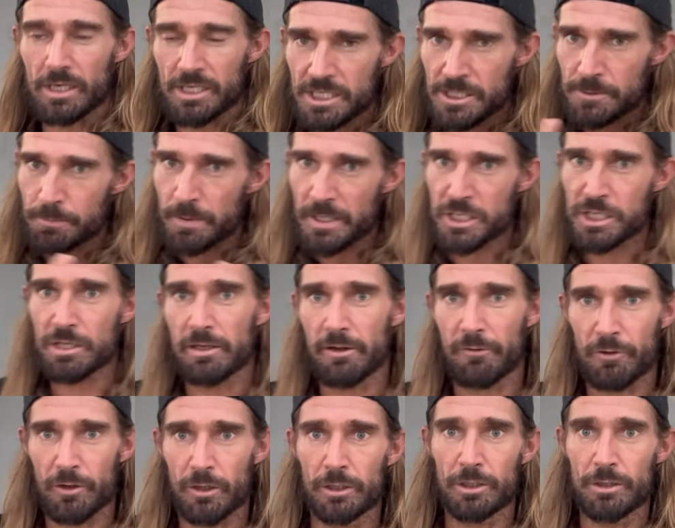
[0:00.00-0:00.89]
especially
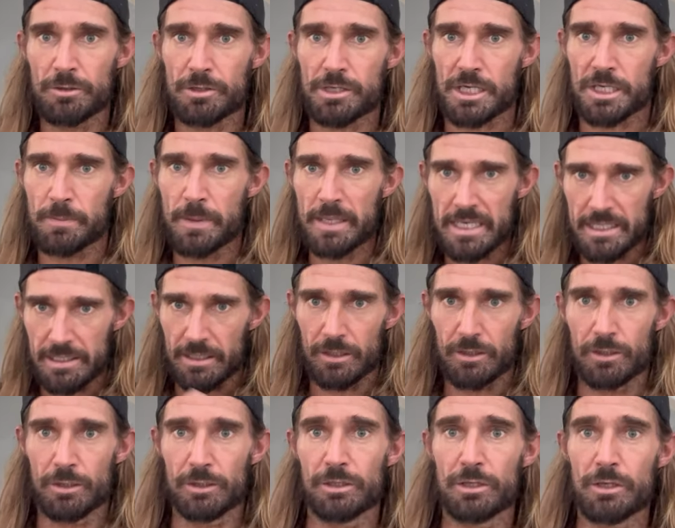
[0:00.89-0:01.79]
if you're new to speed and
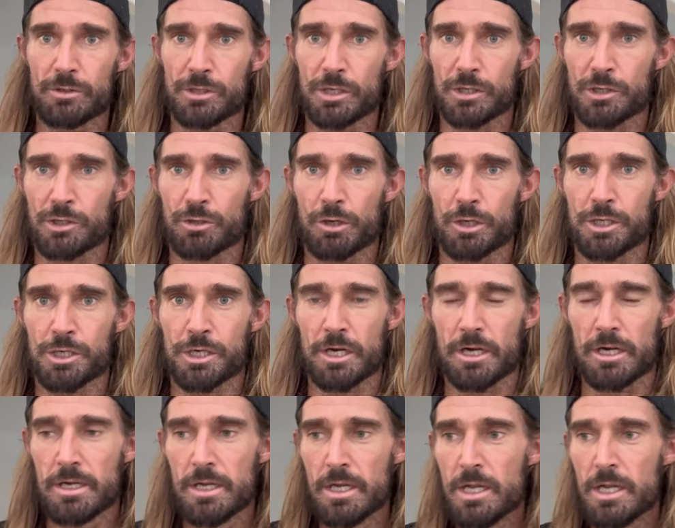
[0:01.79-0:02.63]
you're new to structure.